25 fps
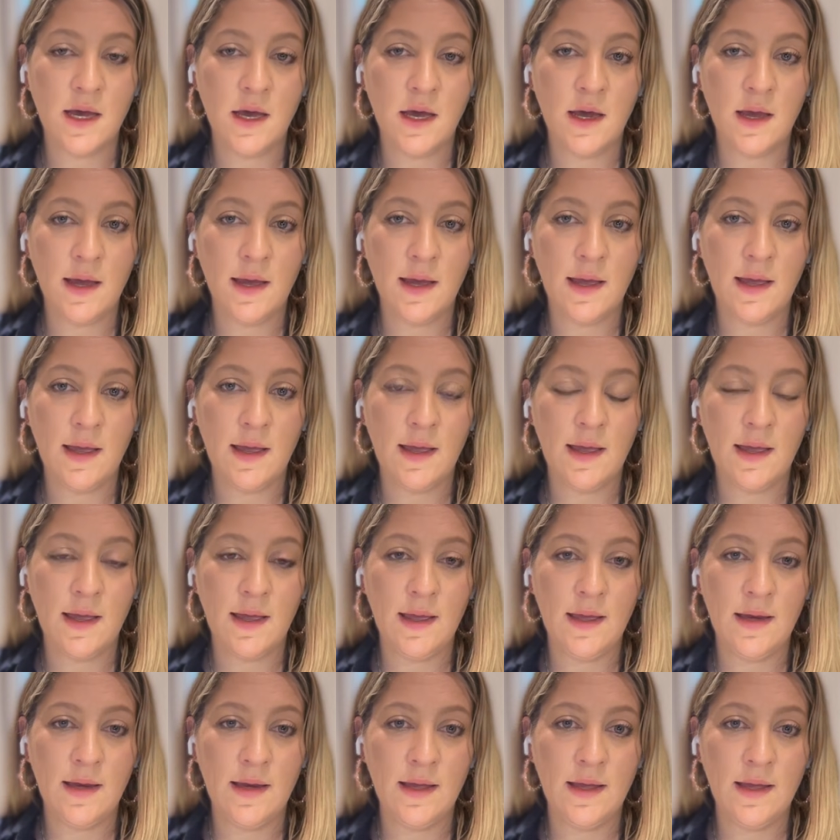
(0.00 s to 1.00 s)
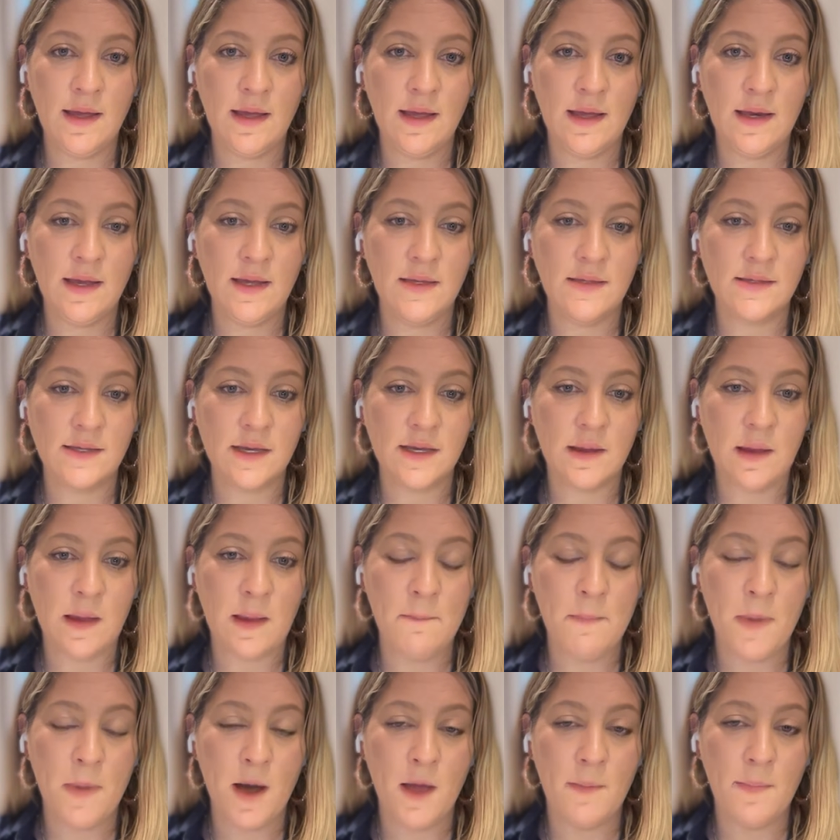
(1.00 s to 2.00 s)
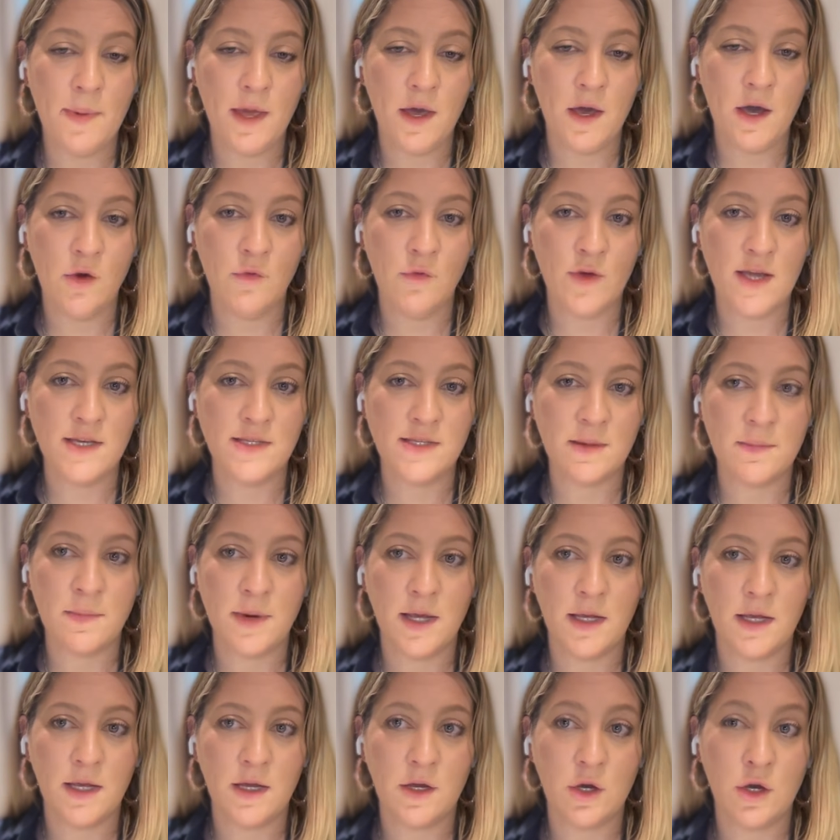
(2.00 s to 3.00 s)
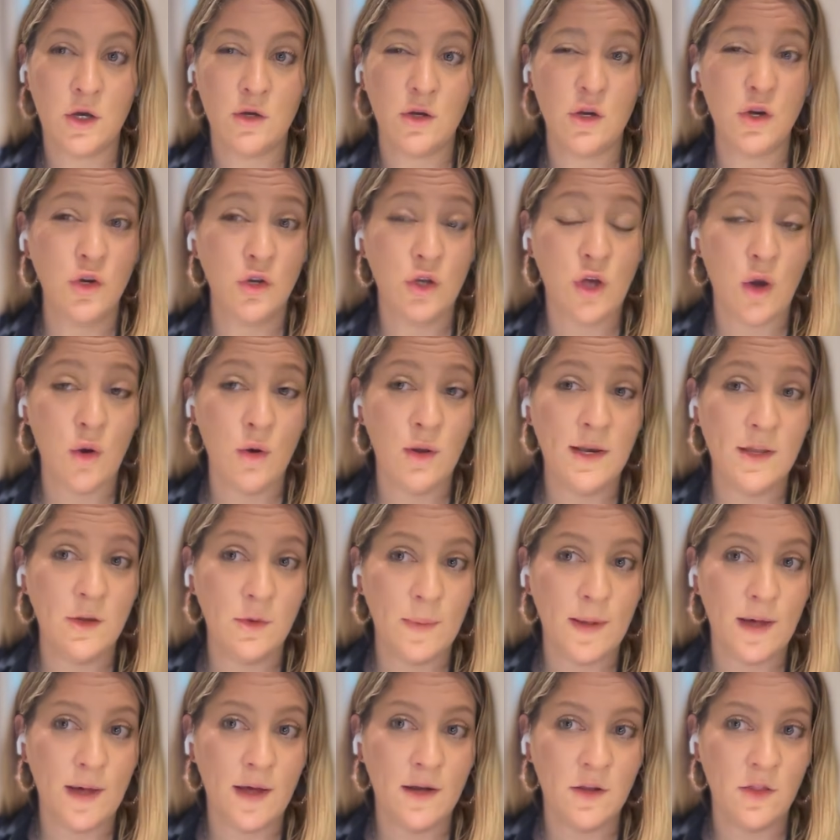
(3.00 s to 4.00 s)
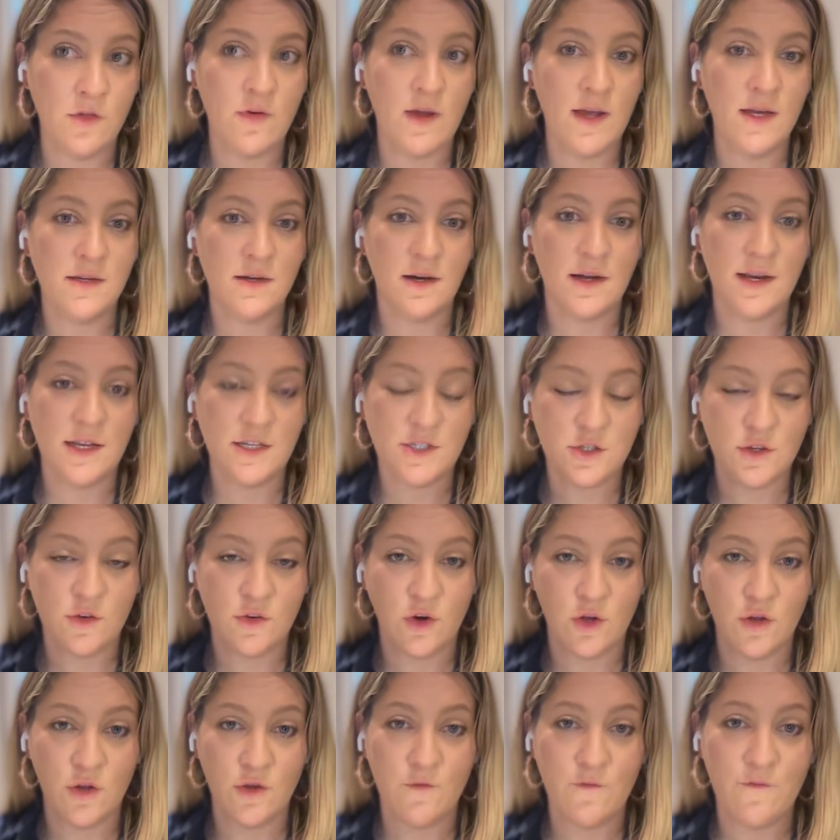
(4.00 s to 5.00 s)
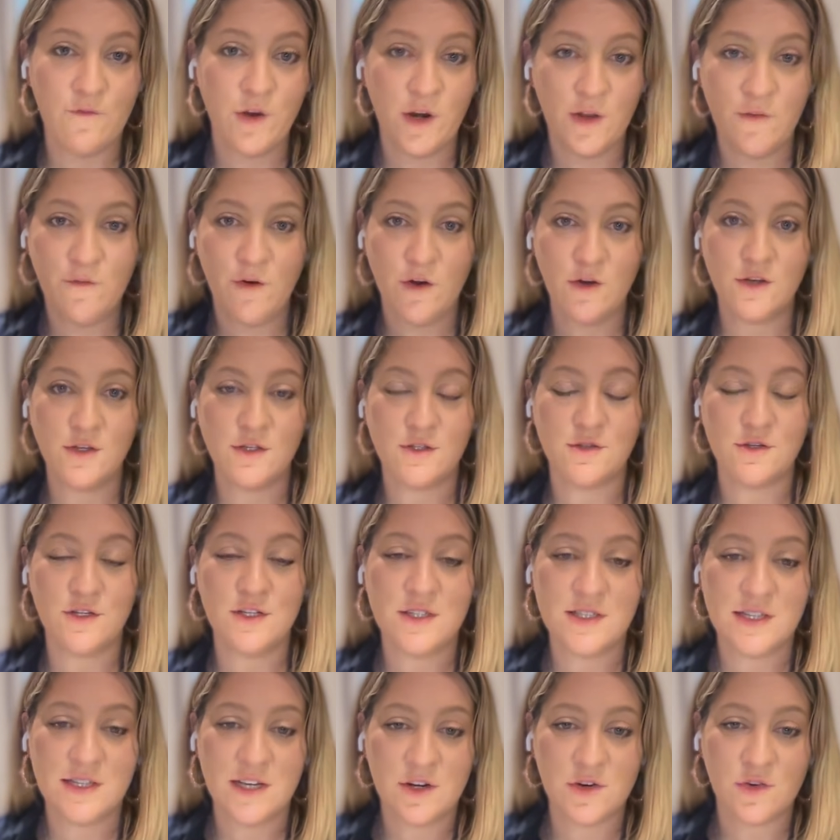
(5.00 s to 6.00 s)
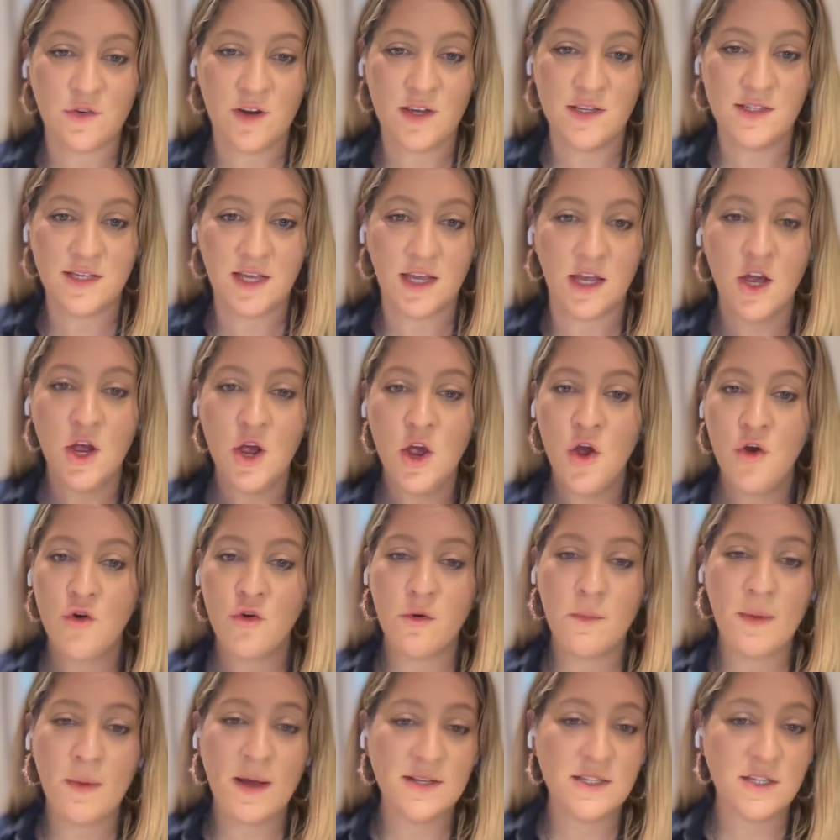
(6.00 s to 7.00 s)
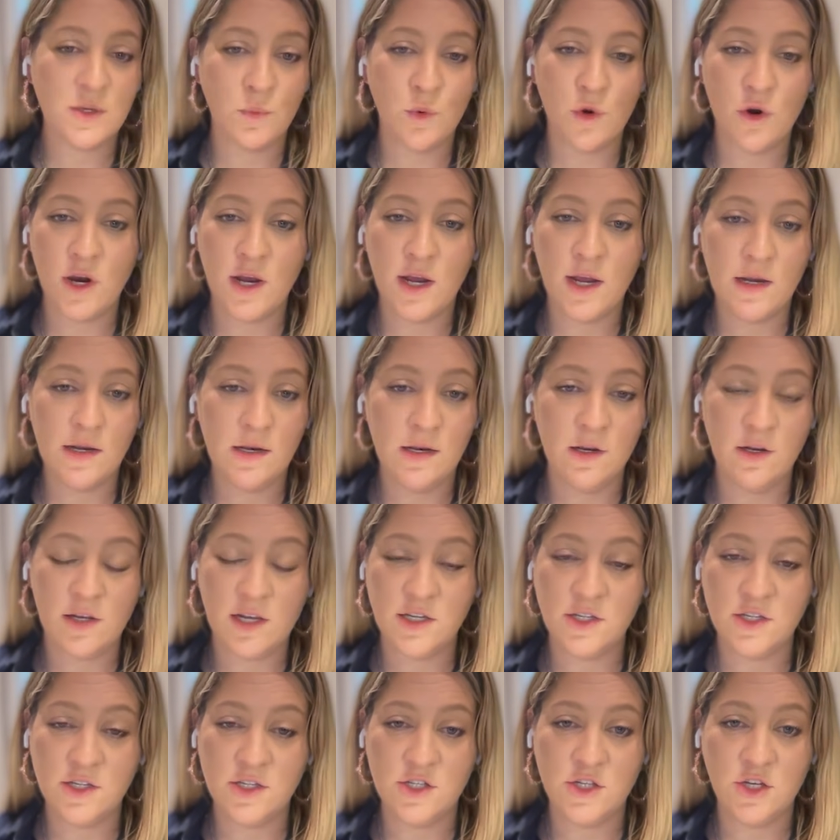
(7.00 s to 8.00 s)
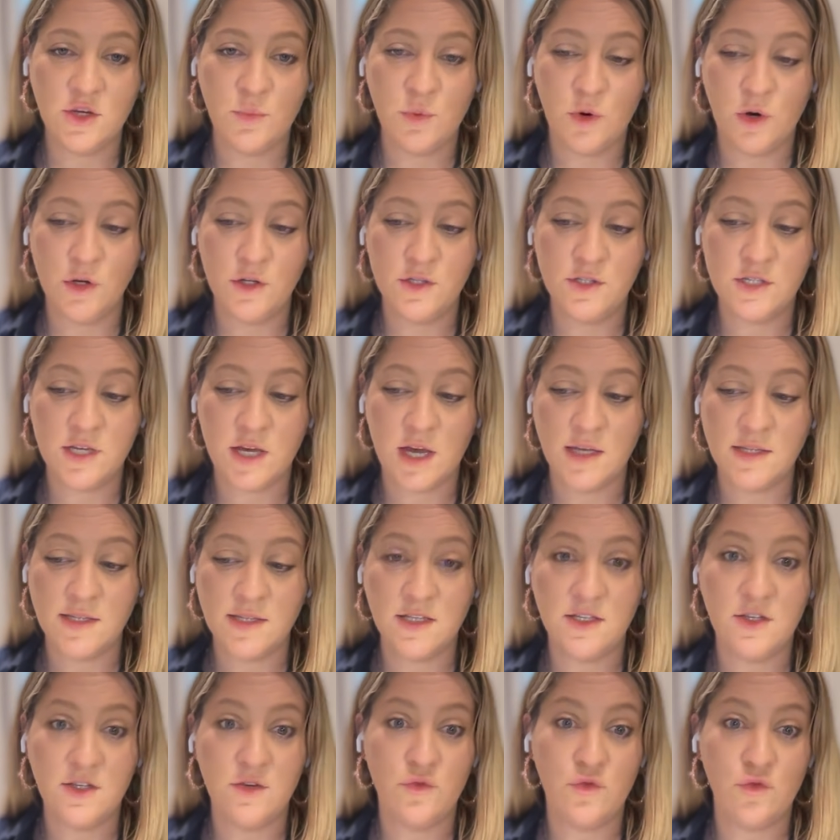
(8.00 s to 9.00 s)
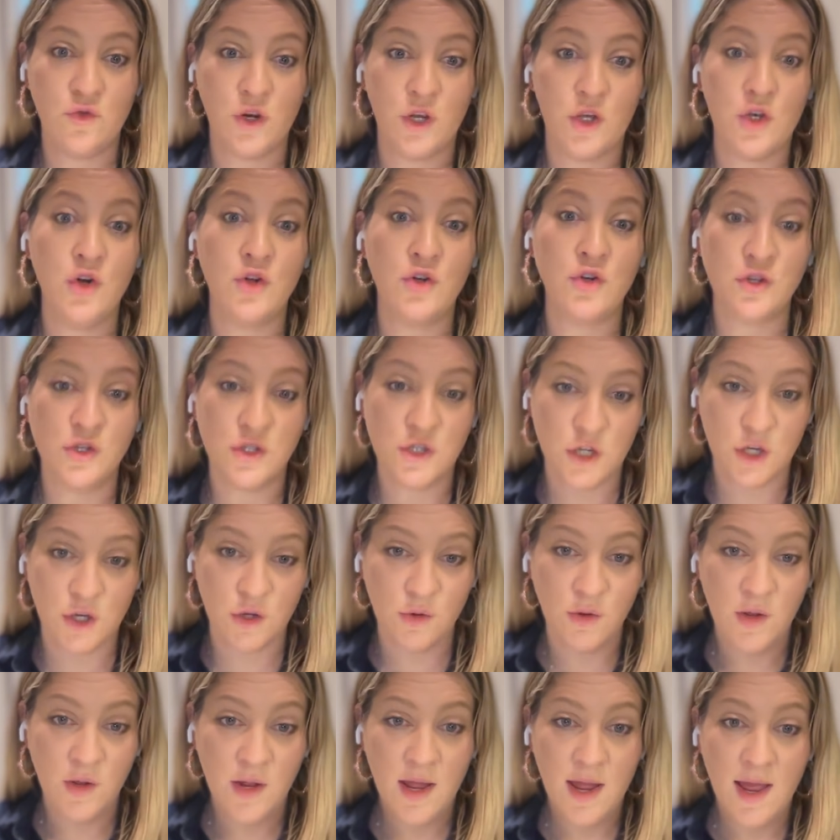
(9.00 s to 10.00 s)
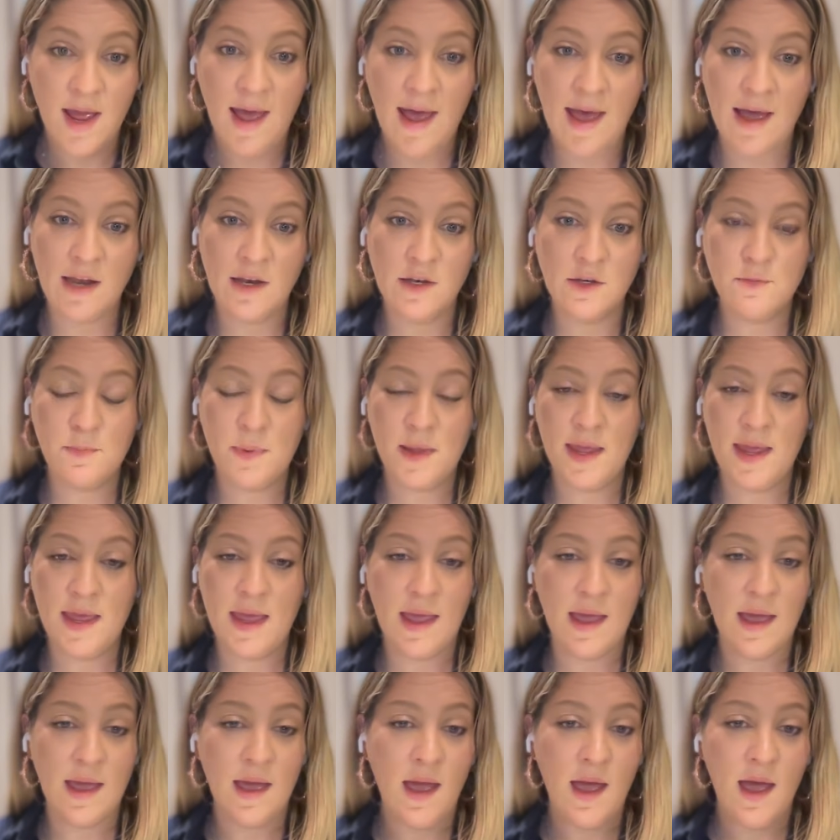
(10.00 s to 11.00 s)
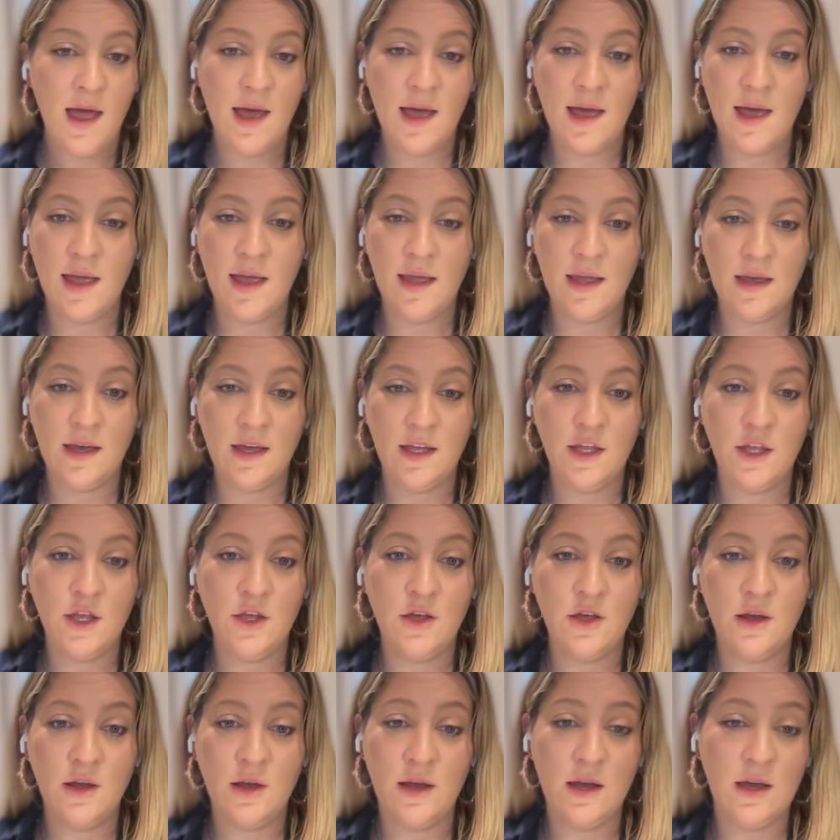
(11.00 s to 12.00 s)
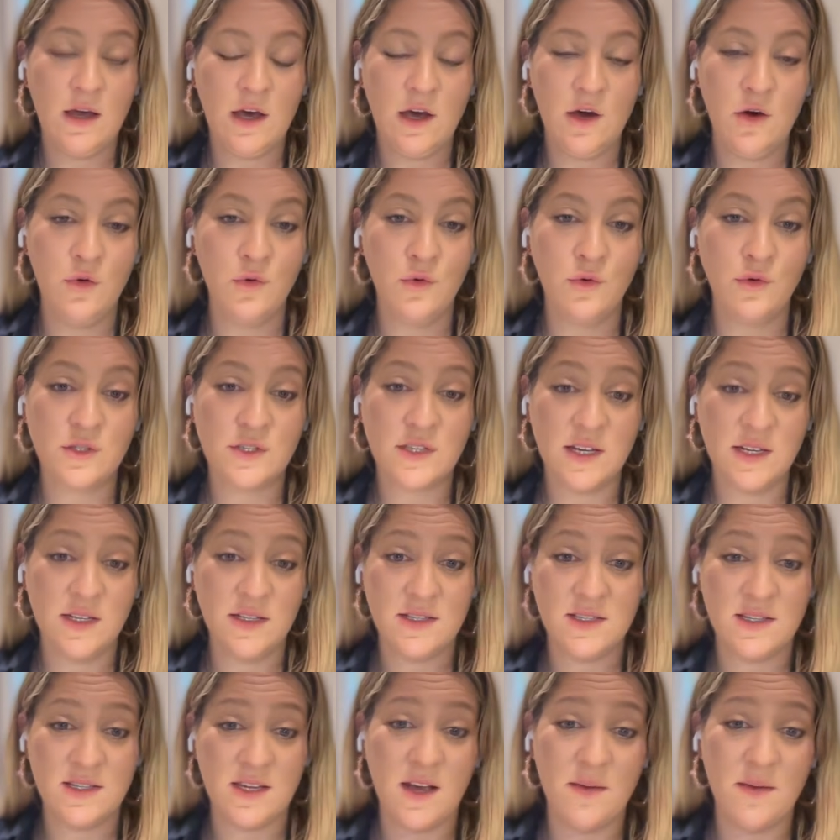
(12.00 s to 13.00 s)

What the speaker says: it might be a race that could go a little bit under the radar unless you've got your fully focused on international racing. Romantic Warrior looking to do what City of Joy couldn't do, and be a horse that's